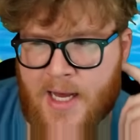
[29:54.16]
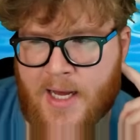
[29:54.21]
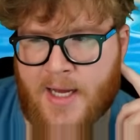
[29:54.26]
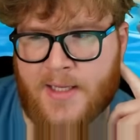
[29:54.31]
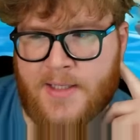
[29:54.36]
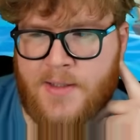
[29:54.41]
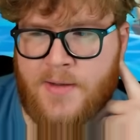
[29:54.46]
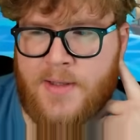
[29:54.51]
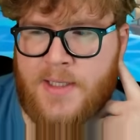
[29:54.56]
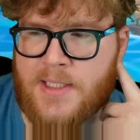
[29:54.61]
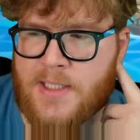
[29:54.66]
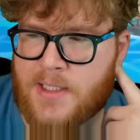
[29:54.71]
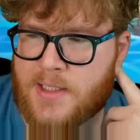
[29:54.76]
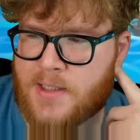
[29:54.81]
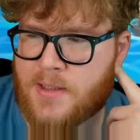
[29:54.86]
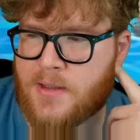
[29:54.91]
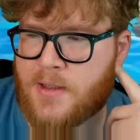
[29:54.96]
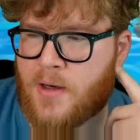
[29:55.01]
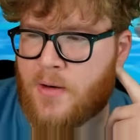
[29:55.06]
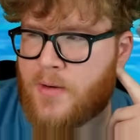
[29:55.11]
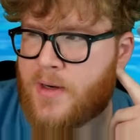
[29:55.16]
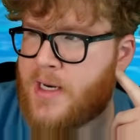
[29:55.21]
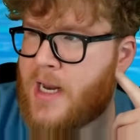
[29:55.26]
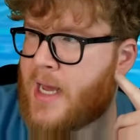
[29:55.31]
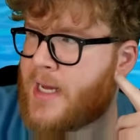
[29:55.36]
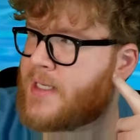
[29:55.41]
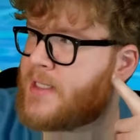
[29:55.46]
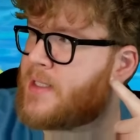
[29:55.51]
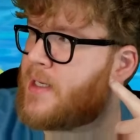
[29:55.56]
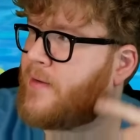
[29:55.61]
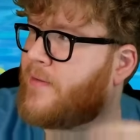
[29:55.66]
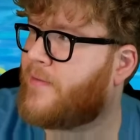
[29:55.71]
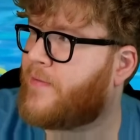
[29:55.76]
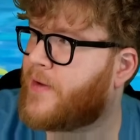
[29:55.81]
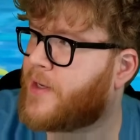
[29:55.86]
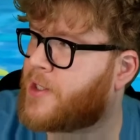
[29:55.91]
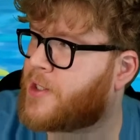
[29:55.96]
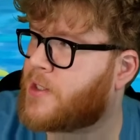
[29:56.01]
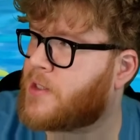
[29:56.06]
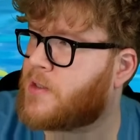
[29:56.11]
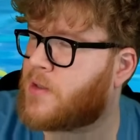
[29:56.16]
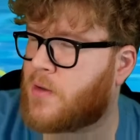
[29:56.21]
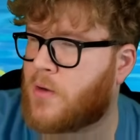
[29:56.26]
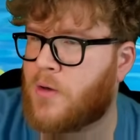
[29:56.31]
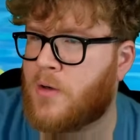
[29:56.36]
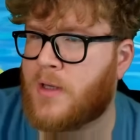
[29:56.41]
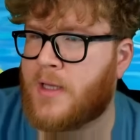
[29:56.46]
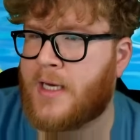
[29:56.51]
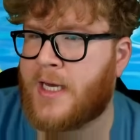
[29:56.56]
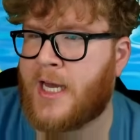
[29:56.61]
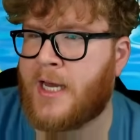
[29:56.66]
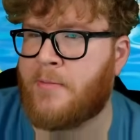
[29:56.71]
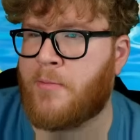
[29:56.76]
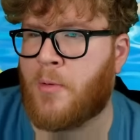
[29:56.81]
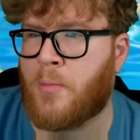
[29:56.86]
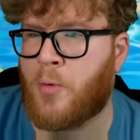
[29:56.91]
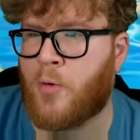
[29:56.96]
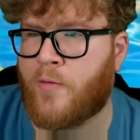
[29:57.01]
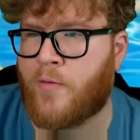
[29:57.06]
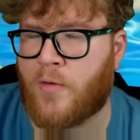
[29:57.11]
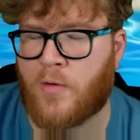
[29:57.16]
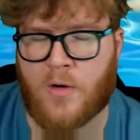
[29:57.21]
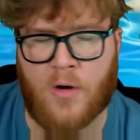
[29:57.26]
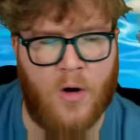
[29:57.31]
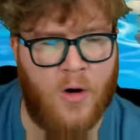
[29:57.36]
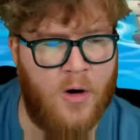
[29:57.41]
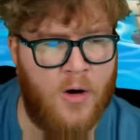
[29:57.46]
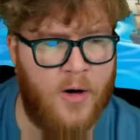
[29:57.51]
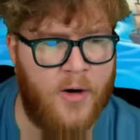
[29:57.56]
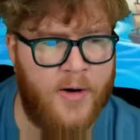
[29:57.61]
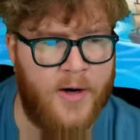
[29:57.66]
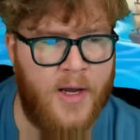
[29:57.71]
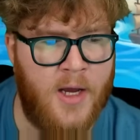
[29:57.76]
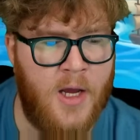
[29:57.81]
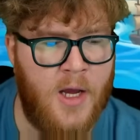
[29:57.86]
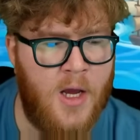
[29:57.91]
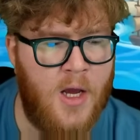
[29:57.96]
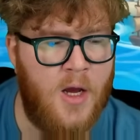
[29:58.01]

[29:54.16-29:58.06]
So this is, a nice, efficient early game removal card